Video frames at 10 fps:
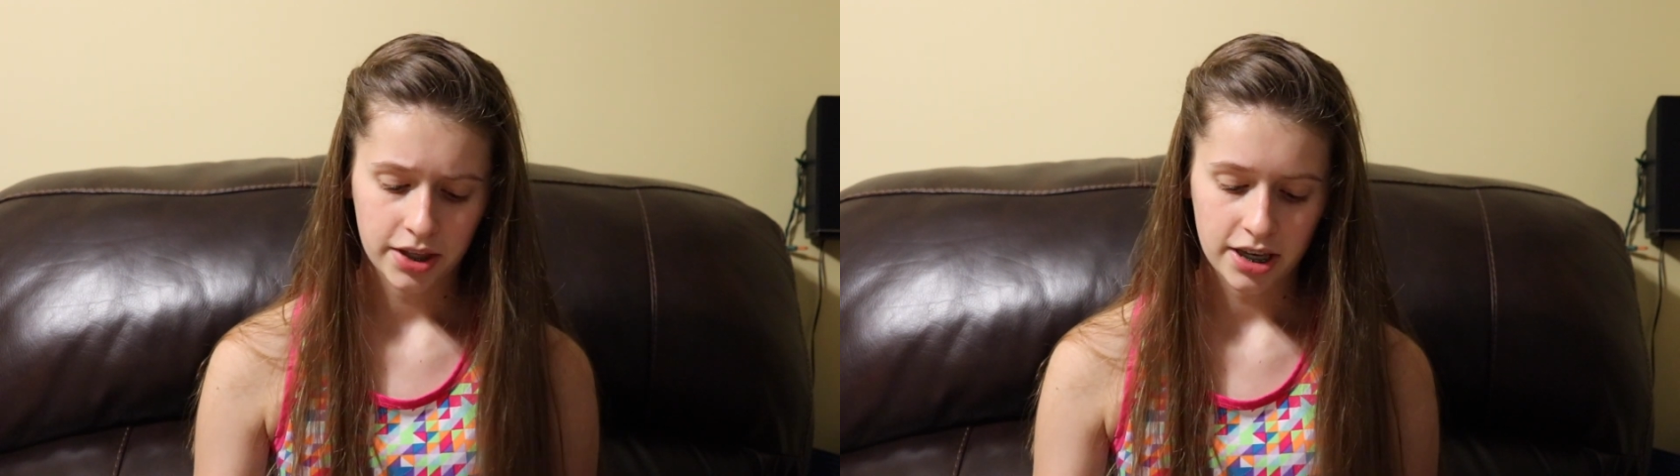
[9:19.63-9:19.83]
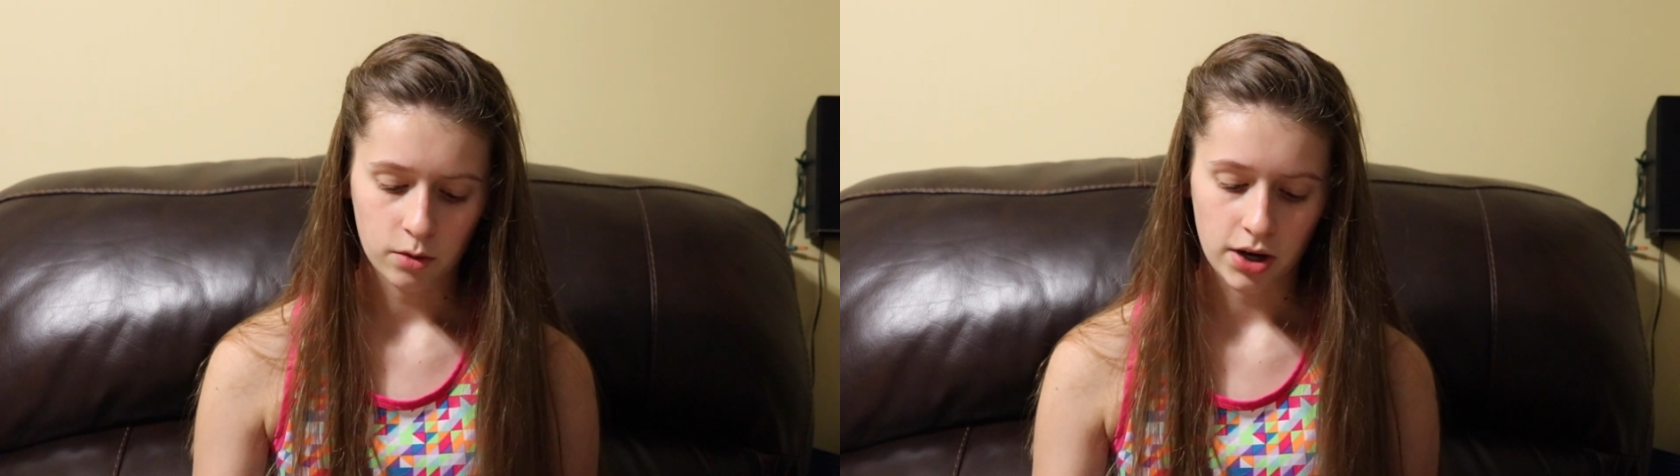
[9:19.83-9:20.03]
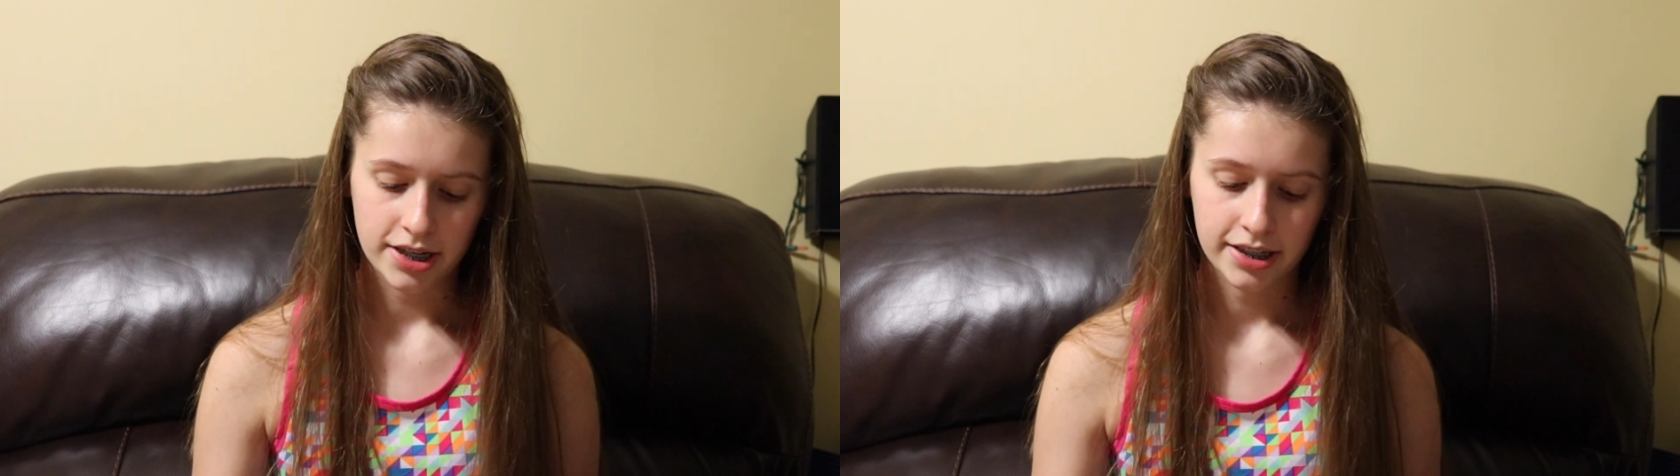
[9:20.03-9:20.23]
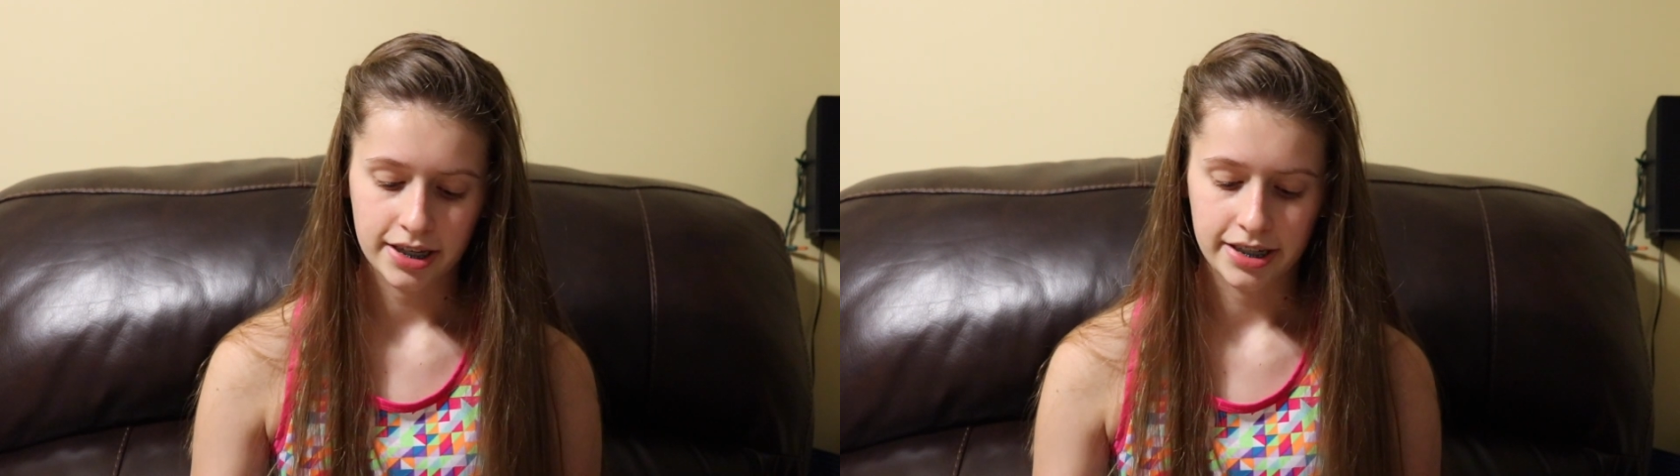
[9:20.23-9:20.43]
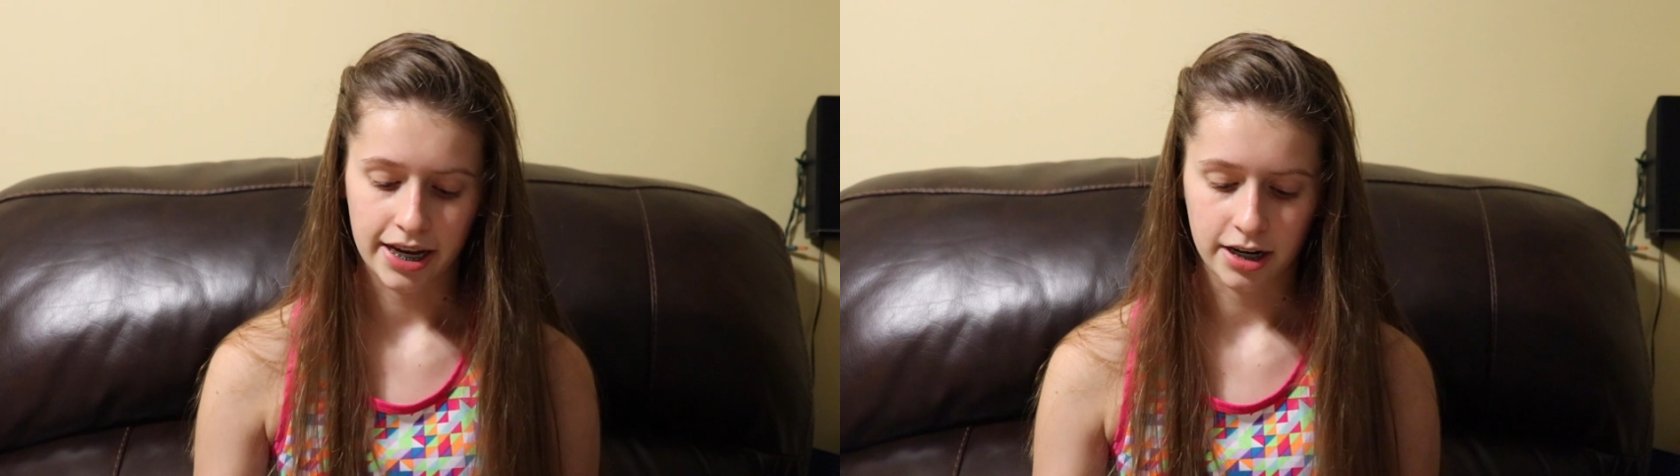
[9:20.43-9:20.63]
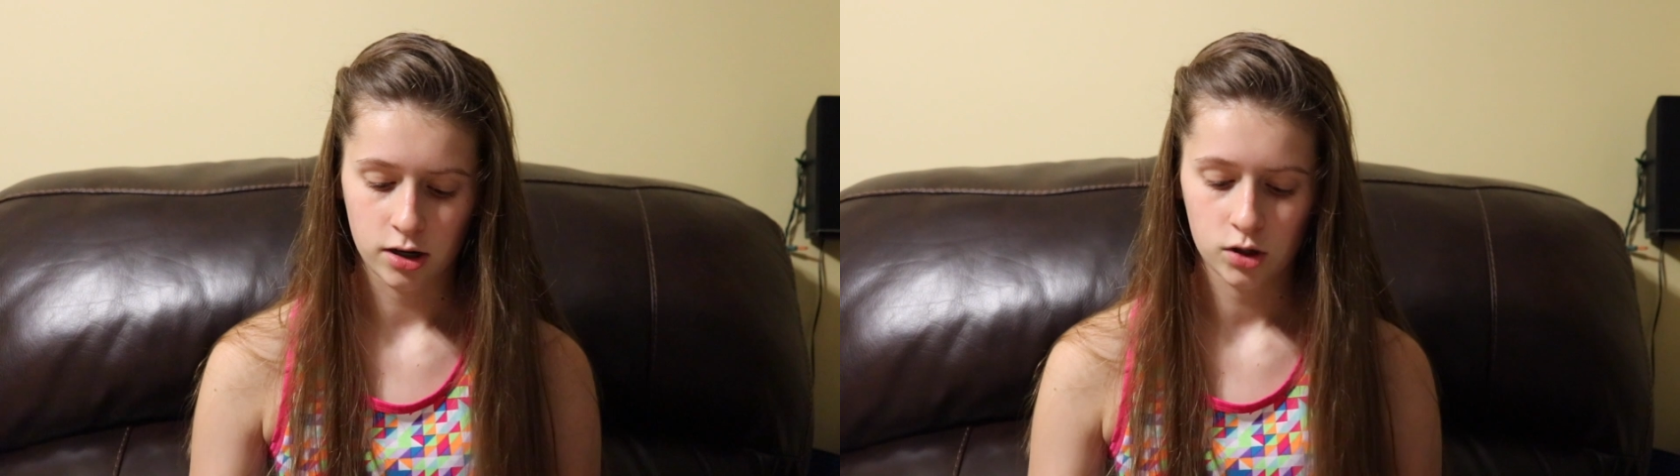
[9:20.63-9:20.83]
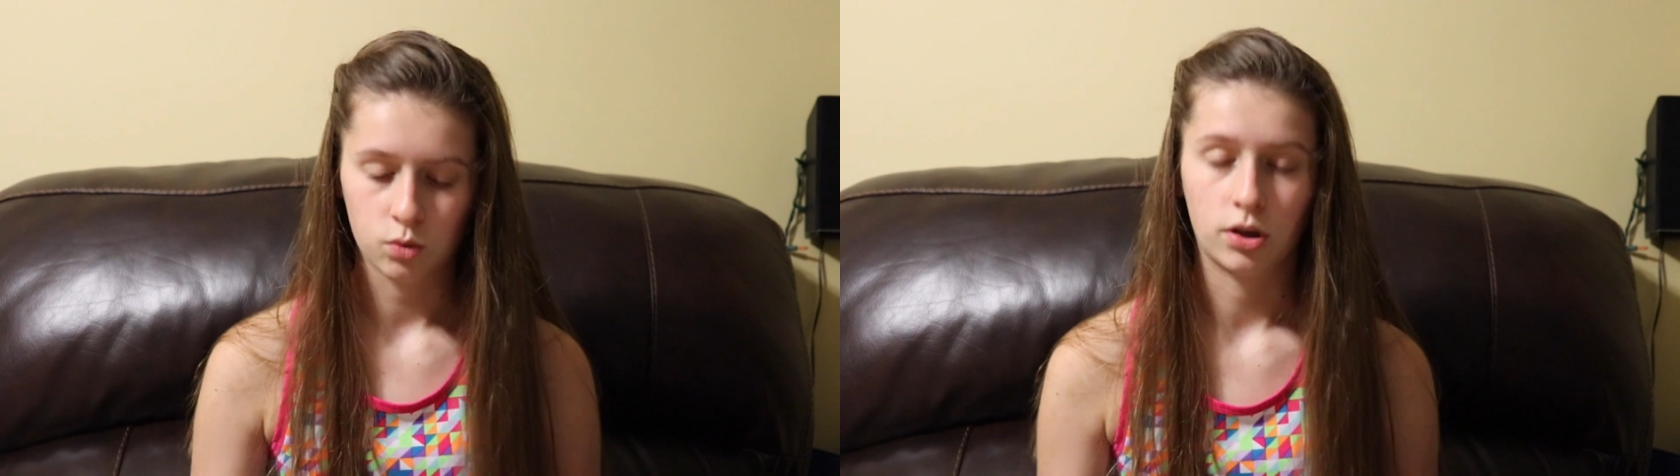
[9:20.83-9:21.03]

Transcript: EOS containers